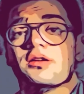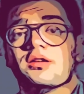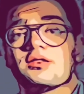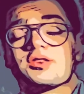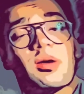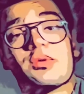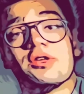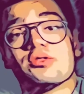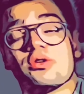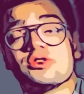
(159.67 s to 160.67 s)
summer
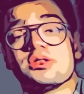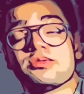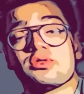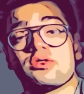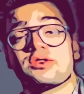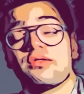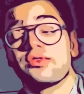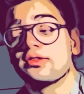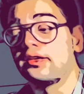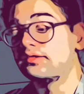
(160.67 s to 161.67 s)
internships or
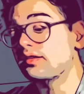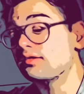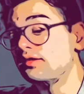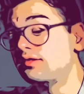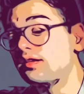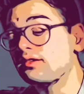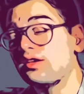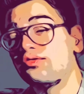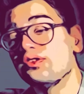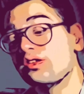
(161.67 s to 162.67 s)
something like that. In that, I
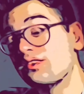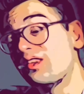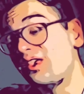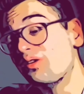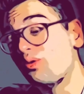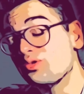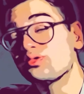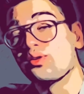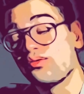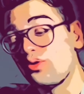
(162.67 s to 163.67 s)
think they
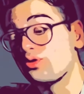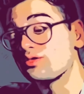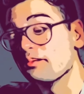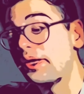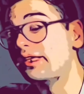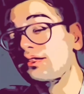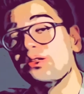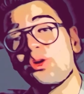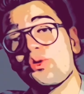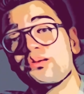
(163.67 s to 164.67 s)
also focus mainly
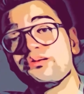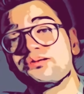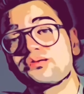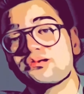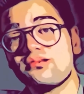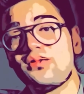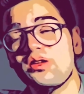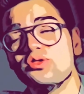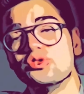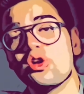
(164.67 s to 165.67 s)
on
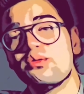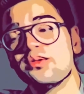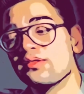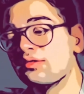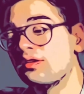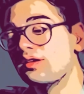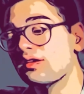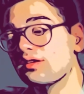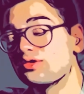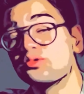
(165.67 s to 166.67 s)
German
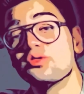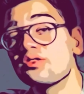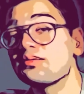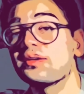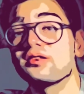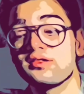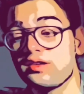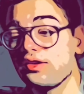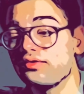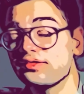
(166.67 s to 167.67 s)
students, but
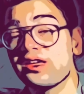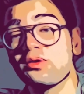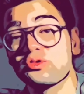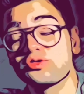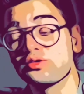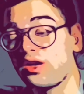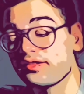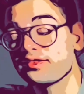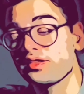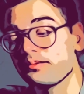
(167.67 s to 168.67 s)
I think they also
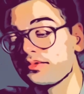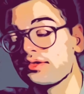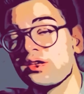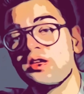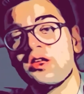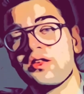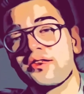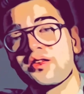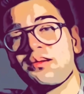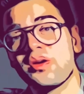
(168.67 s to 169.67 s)
accept
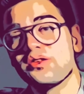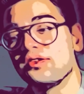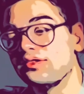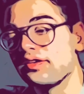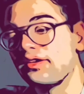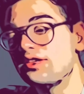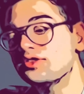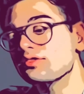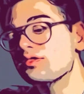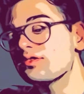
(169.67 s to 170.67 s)
some other
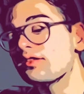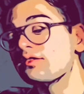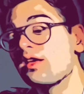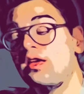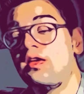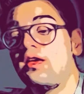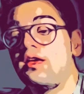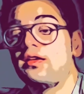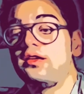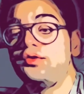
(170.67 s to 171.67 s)
internationals. And
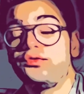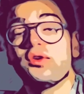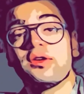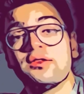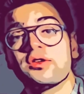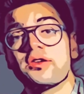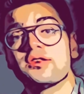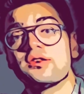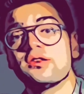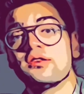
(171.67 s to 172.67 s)
if you are
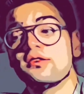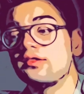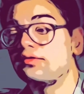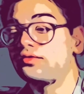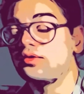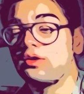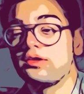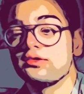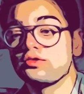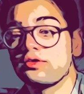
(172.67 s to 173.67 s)
interested if you are
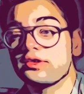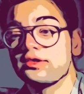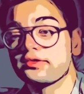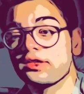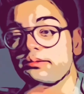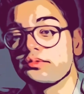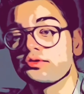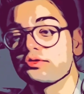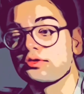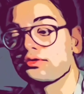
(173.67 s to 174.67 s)
in Turkey, Cyprus,
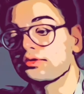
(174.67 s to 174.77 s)
or